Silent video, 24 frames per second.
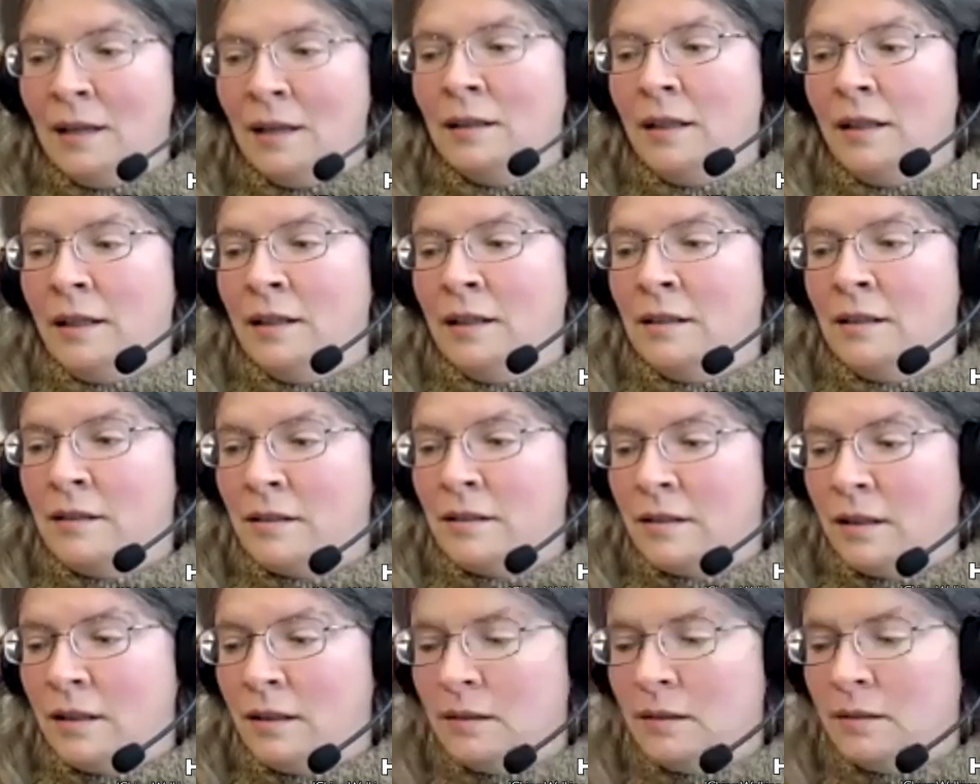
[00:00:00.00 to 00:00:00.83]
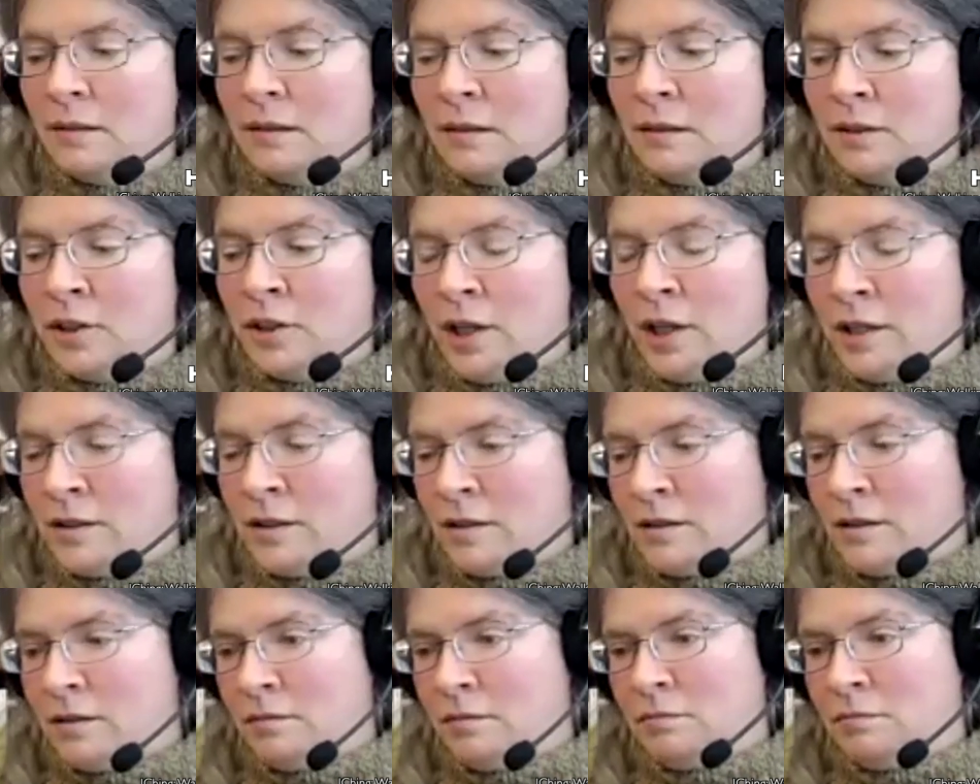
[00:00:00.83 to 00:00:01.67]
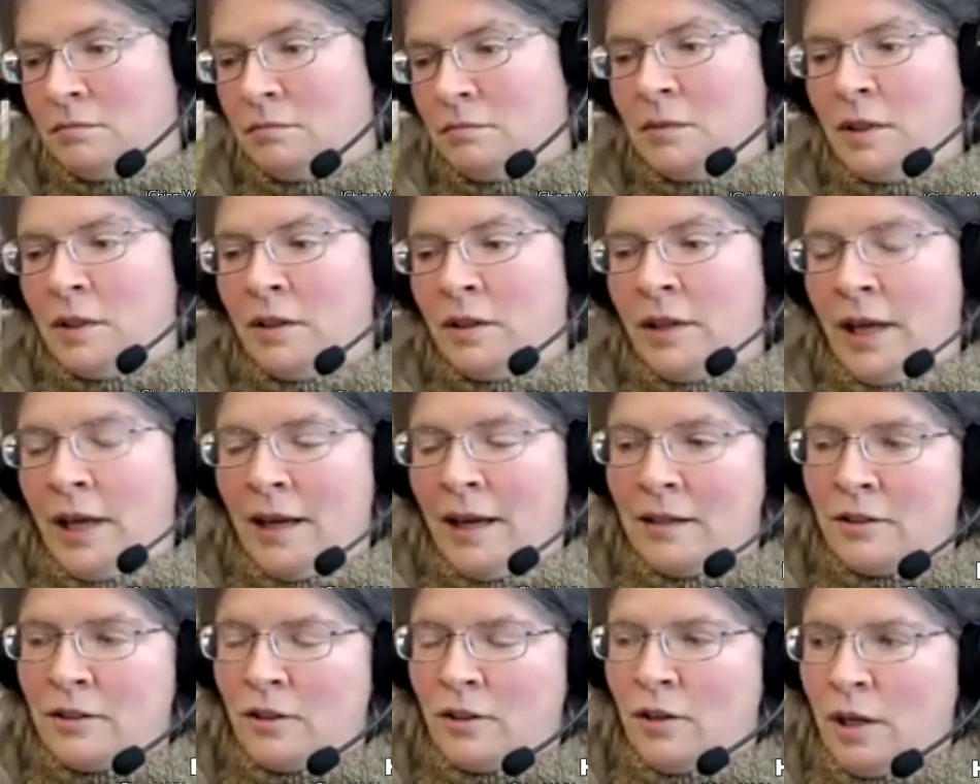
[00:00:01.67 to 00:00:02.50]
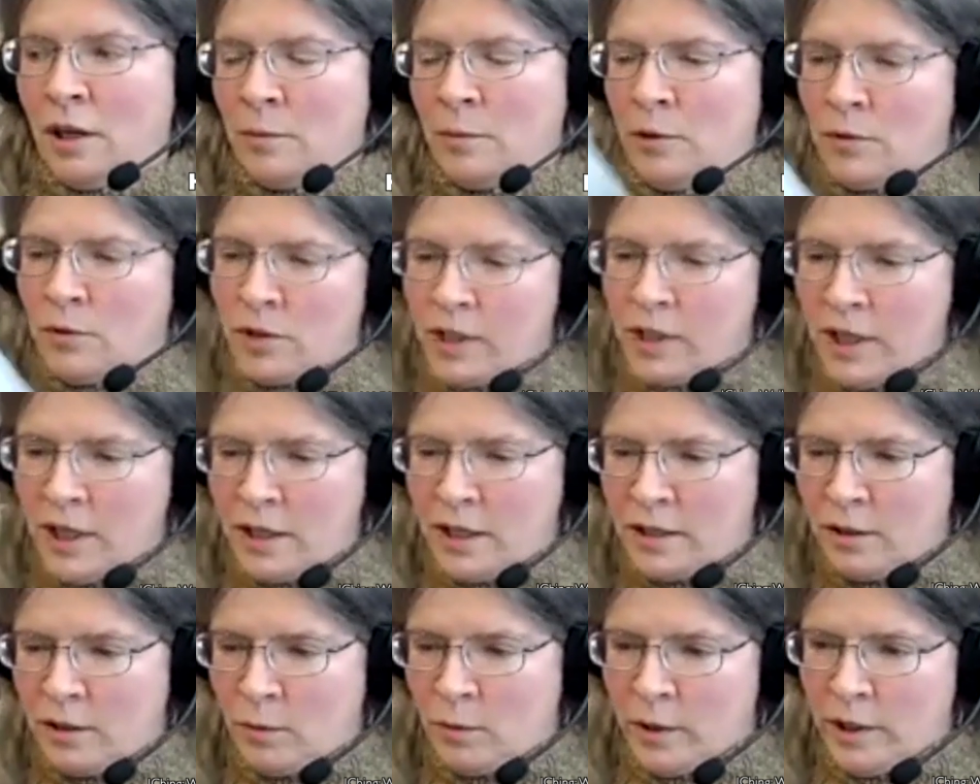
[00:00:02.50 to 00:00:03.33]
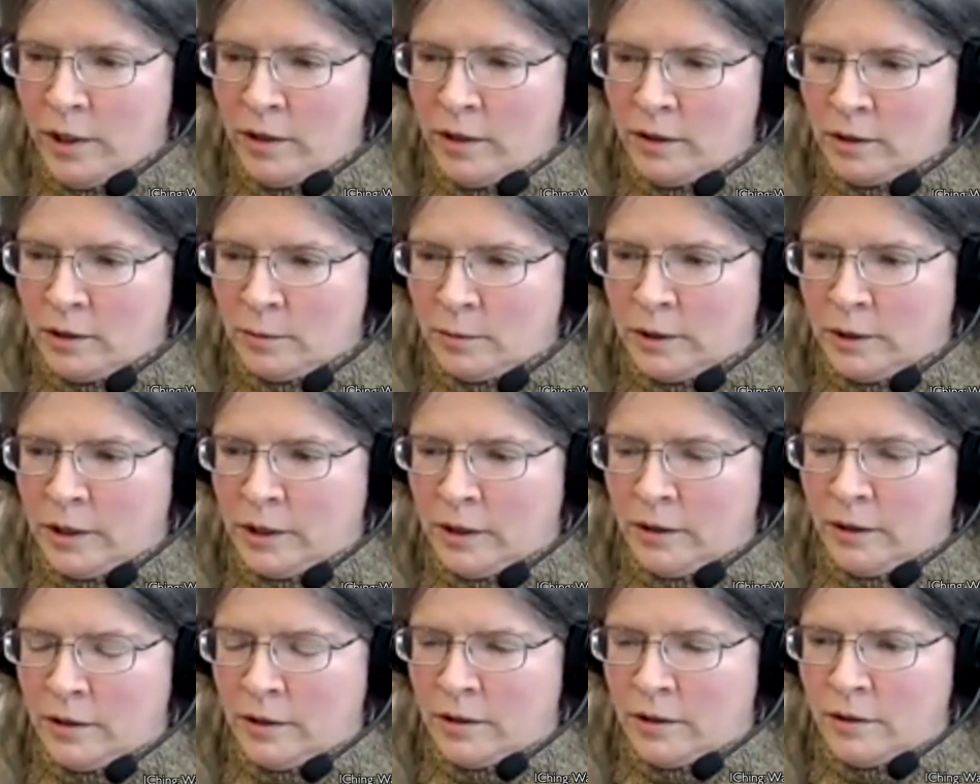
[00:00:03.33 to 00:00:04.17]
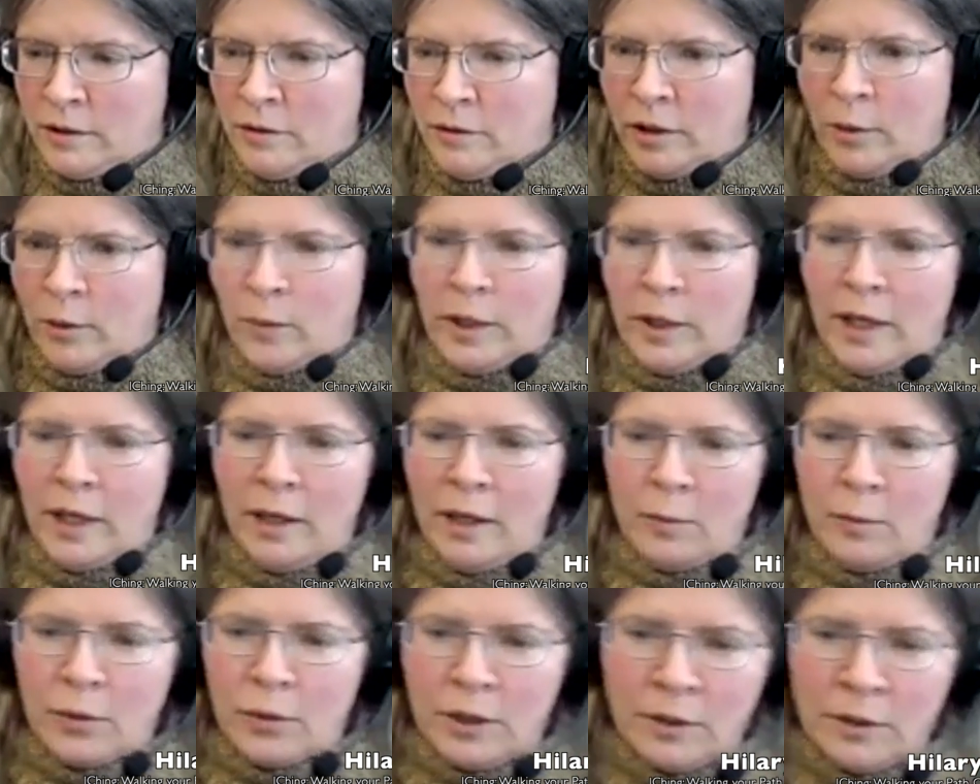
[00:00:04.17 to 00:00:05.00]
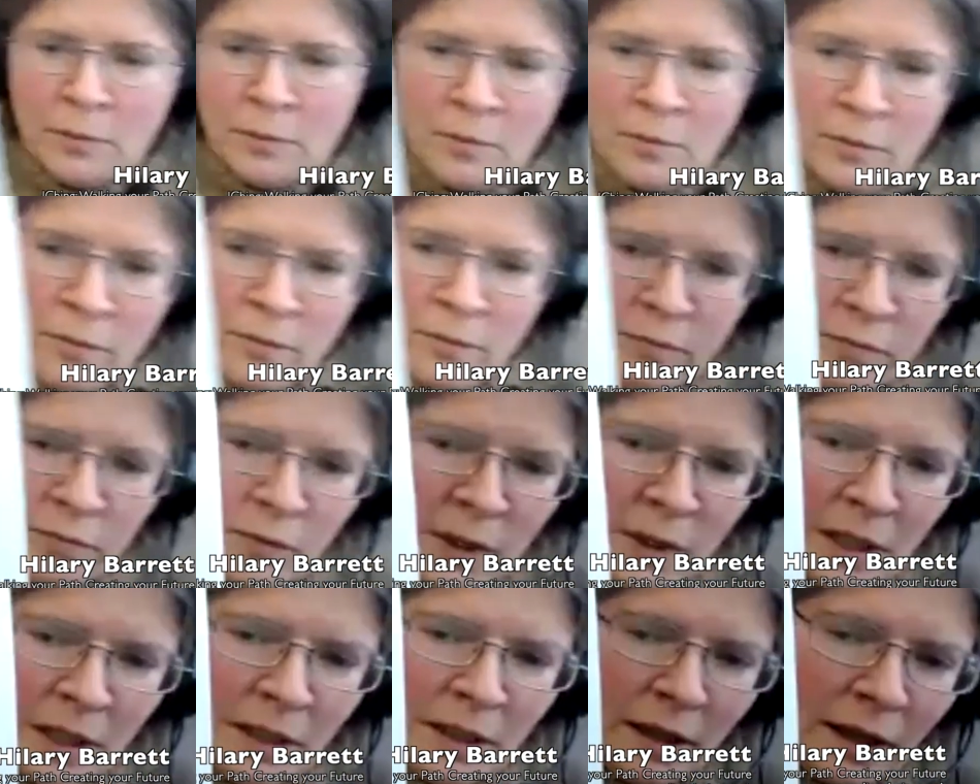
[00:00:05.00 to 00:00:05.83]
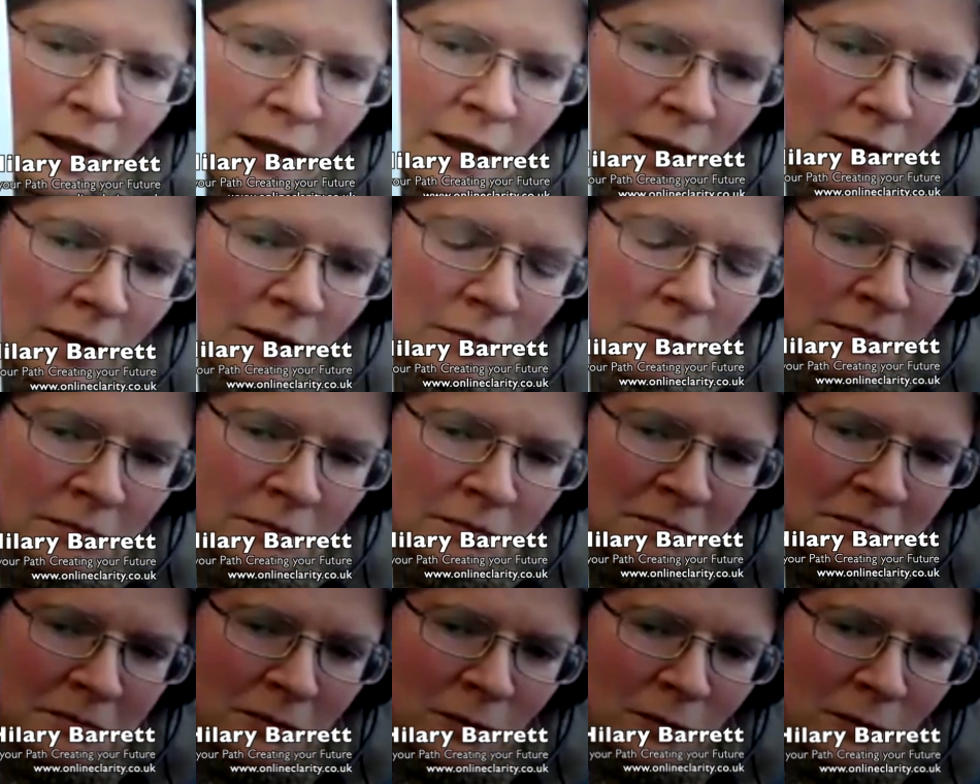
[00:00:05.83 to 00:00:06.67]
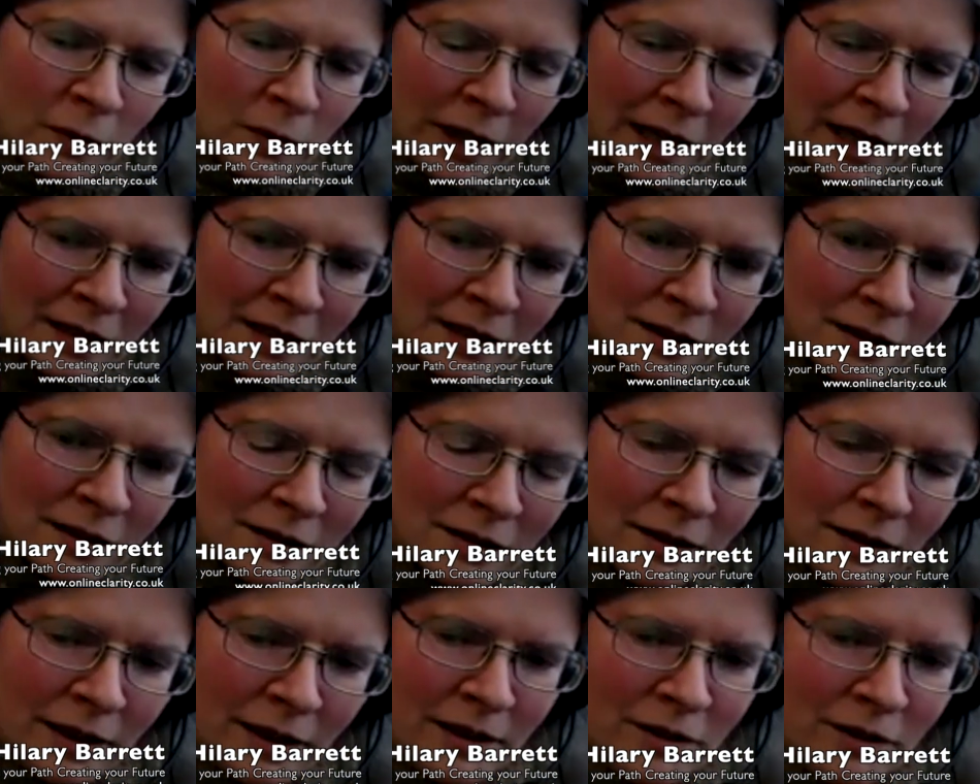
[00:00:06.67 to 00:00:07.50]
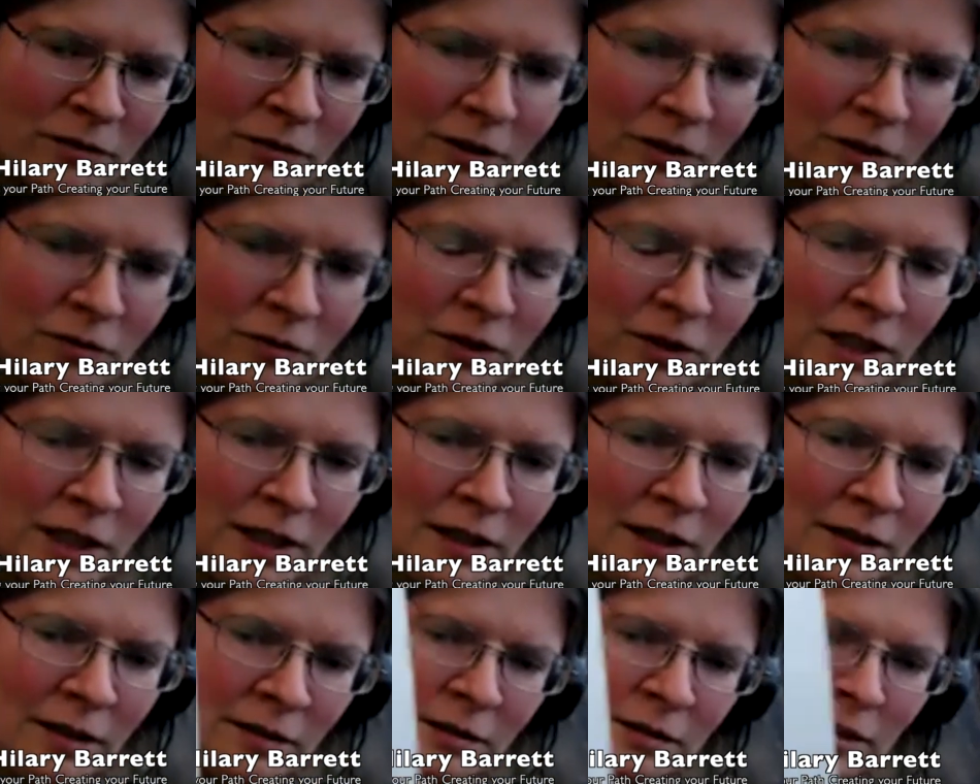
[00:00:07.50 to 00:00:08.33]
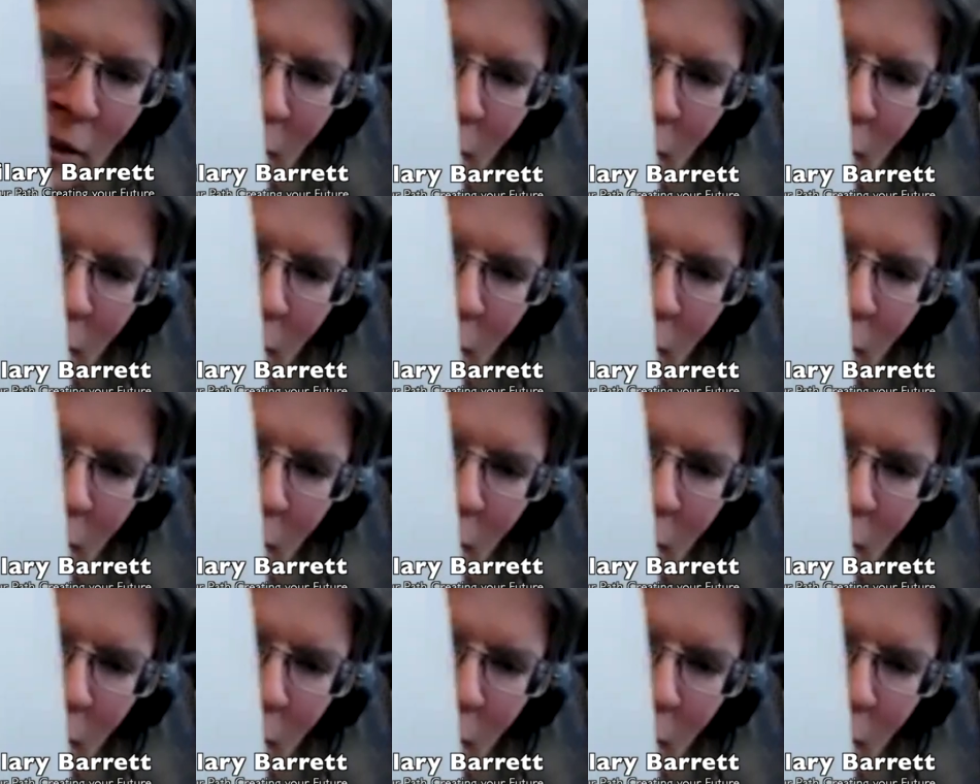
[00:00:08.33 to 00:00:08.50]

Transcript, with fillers: is just the hexagram you started with let me get this the right way up um, well, that's that's 15